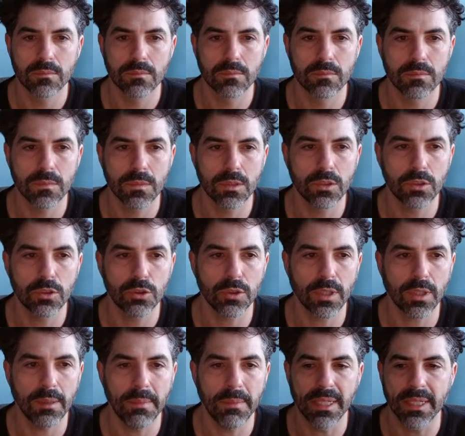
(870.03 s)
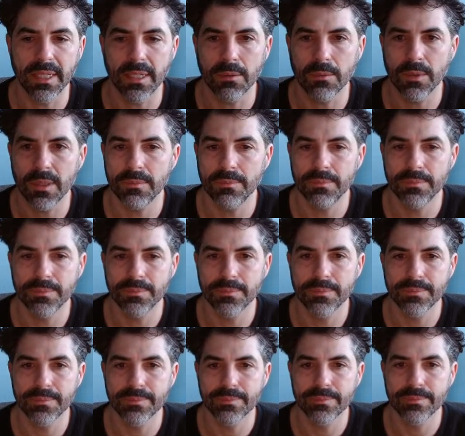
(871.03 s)
let's just try making one.
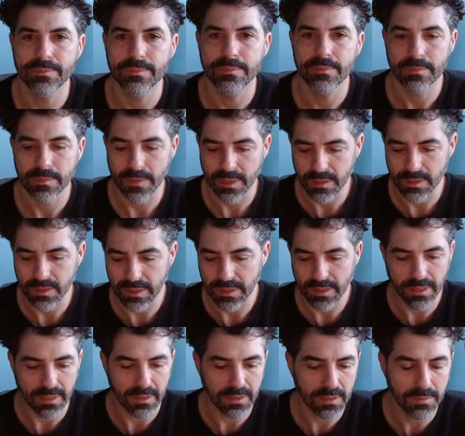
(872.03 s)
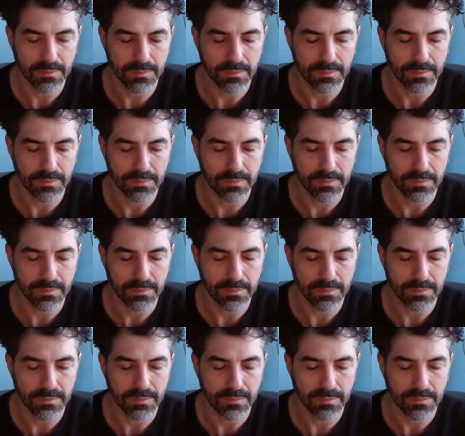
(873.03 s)
It's like this.